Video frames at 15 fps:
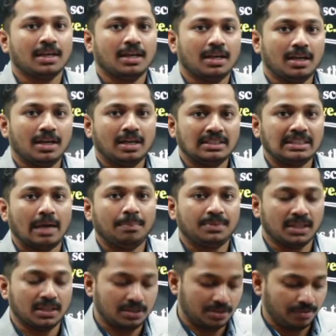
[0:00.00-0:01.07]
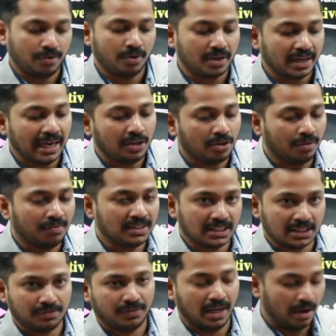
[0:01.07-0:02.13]
chapters for grade 12
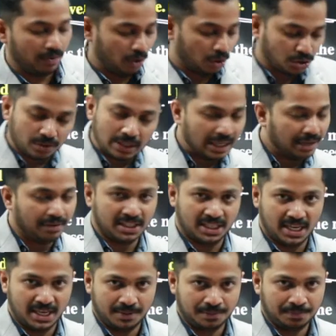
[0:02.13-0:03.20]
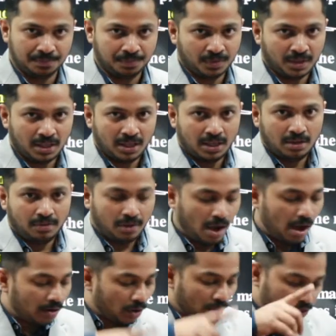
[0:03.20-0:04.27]
physics, we have lots of derivation. We
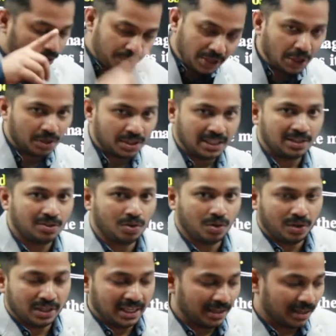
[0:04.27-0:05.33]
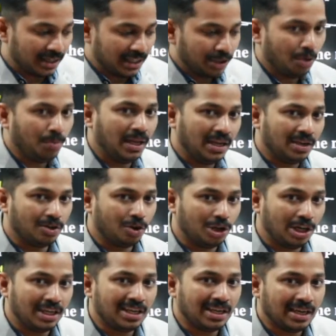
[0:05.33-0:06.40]
have lots of equations. So here it will be
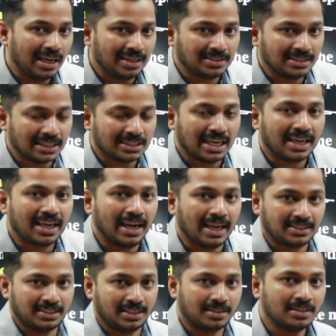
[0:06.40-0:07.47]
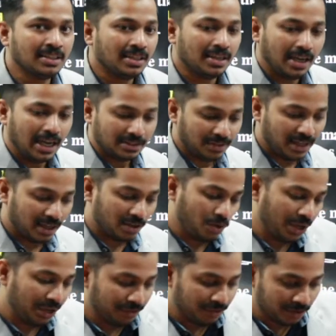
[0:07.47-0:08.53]
only just like a lecture, as we are
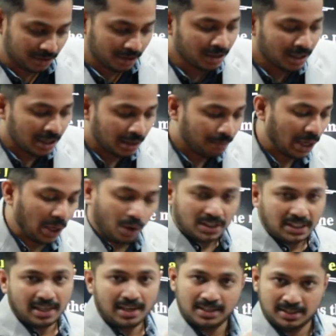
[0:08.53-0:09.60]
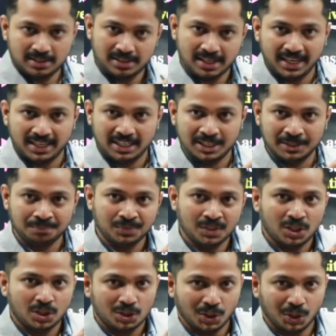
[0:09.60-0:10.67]
going for biology classes, right?
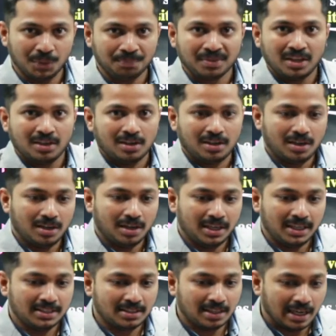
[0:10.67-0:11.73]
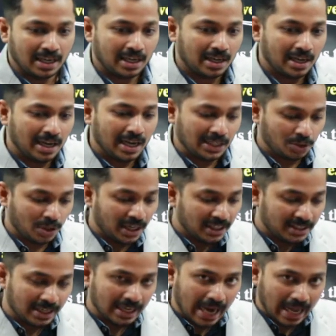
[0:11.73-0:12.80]
So it's actually it
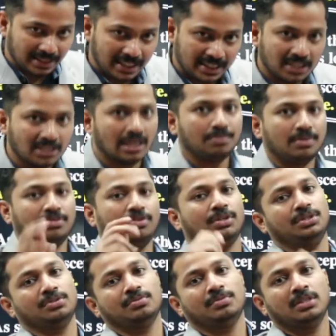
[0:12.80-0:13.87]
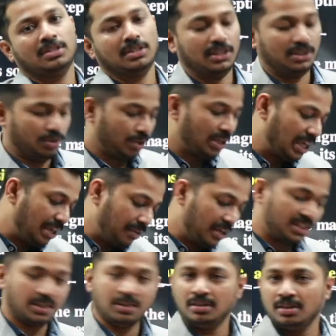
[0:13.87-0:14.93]
is a relaxation chapter for you. There is no
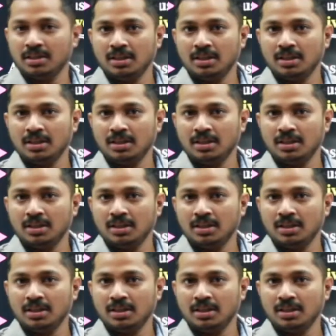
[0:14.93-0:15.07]
derivation.